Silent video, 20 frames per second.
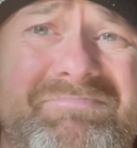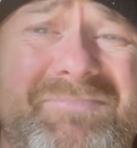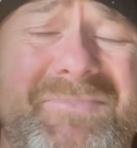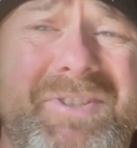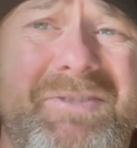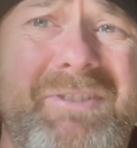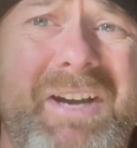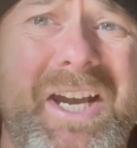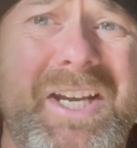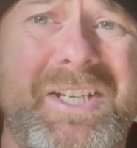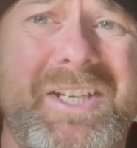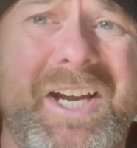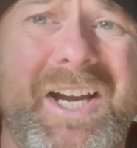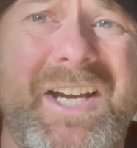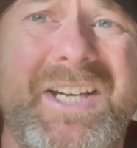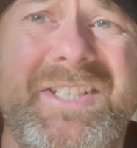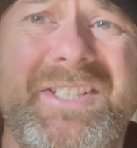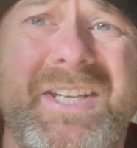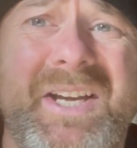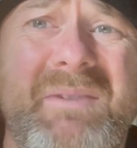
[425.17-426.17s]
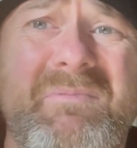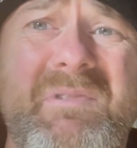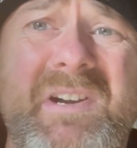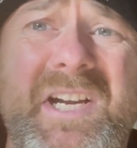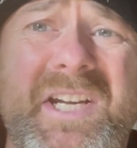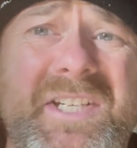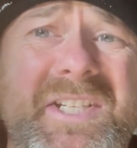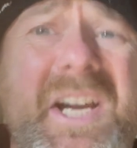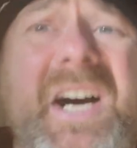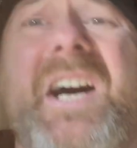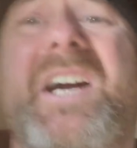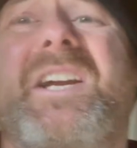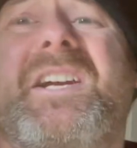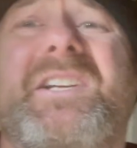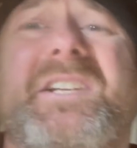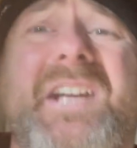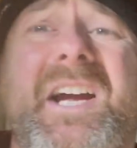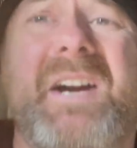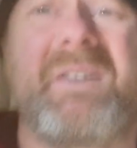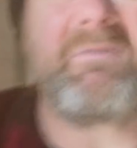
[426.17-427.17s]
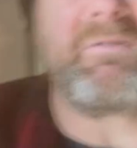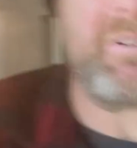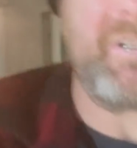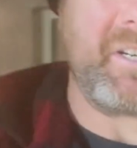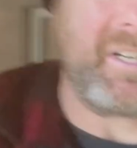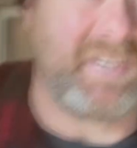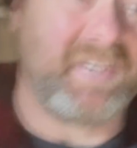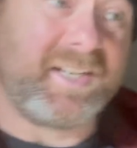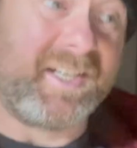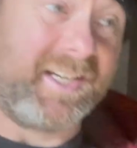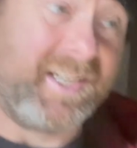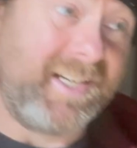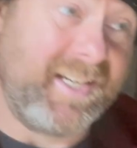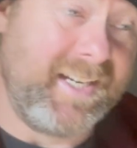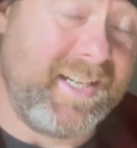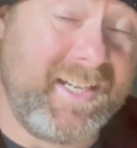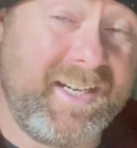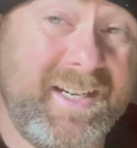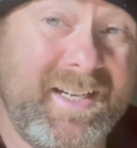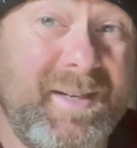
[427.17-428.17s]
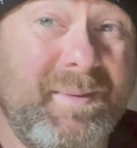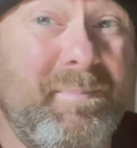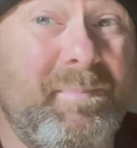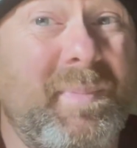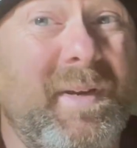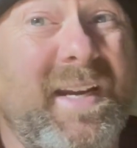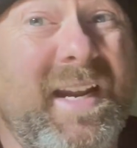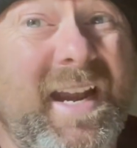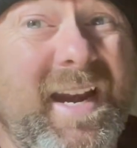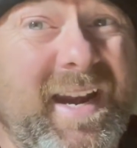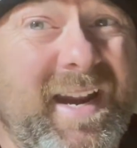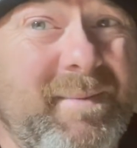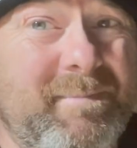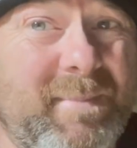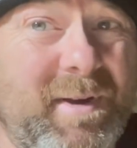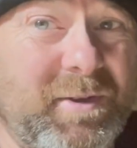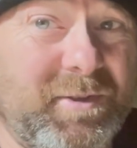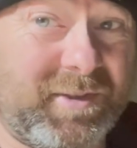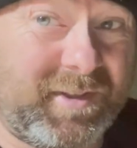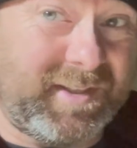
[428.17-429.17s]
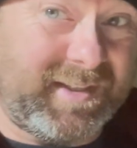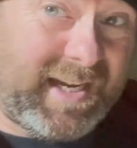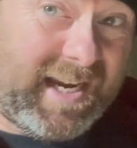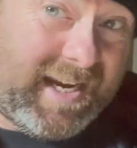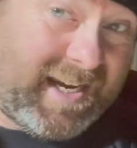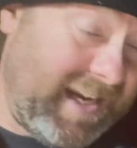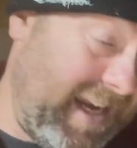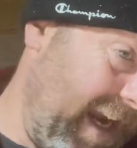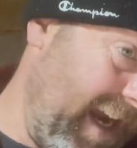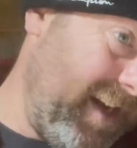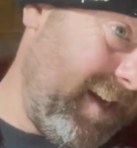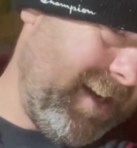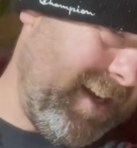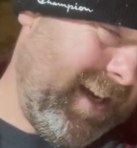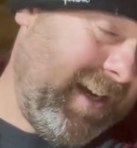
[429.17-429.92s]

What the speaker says: Right, guys. I'm really tired now. Been at it most of the day again.